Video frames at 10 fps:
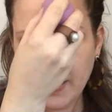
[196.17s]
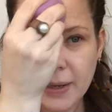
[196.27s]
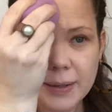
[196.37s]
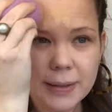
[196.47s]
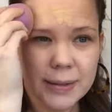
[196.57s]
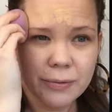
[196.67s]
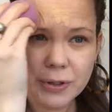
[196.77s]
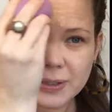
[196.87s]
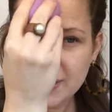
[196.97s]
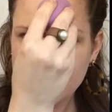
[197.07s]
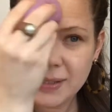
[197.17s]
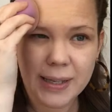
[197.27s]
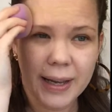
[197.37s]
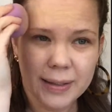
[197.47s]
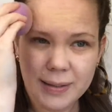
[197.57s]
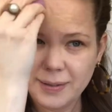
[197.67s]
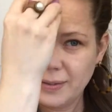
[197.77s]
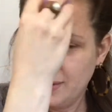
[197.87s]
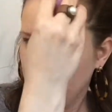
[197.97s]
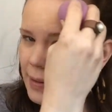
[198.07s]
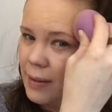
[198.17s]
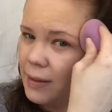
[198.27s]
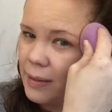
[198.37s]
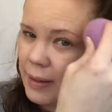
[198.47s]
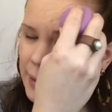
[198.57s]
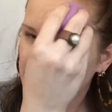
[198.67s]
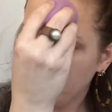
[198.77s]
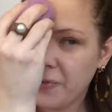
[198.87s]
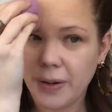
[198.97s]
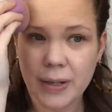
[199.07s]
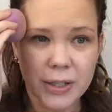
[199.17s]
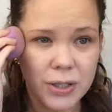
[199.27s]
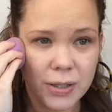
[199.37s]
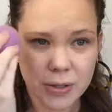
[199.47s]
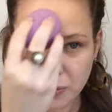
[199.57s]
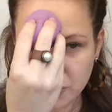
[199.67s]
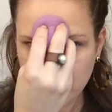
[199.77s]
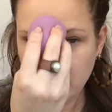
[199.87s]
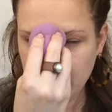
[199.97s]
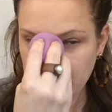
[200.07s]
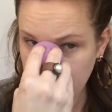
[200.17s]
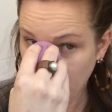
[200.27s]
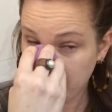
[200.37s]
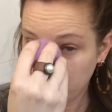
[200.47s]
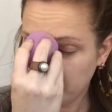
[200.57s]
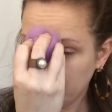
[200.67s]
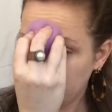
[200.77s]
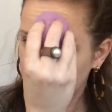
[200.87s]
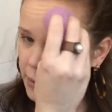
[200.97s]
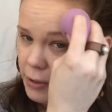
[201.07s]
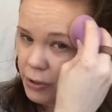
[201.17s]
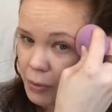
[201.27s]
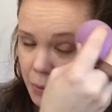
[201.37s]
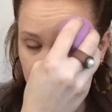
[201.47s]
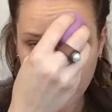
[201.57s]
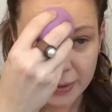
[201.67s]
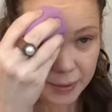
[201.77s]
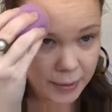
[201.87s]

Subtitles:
And it doesn't really set like some foundations do, so you've got time to blend, so there's no hurry.